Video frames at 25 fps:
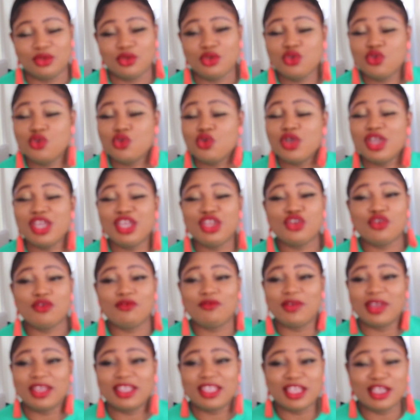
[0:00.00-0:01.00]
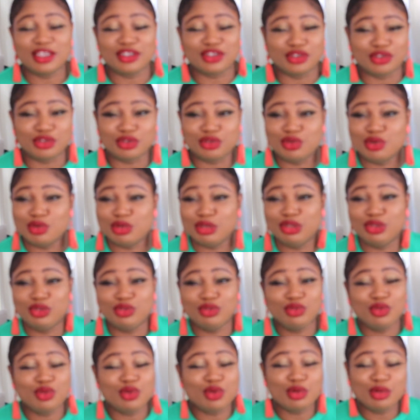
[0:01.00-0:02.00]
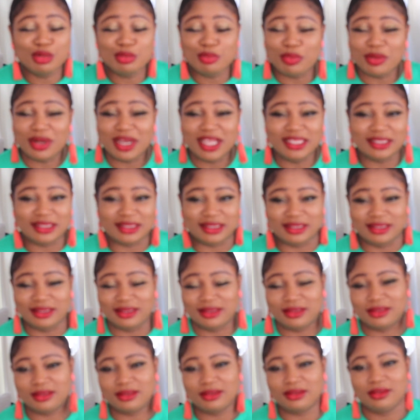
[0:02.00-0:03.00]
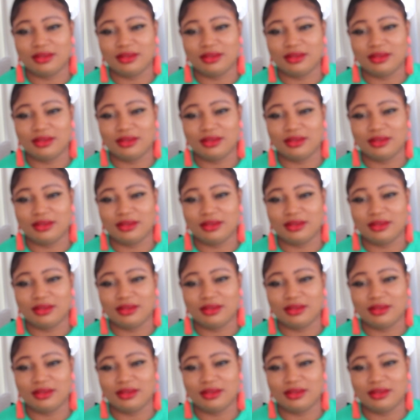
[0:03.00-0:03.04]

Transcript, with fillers: Going on vacations. Going, going places.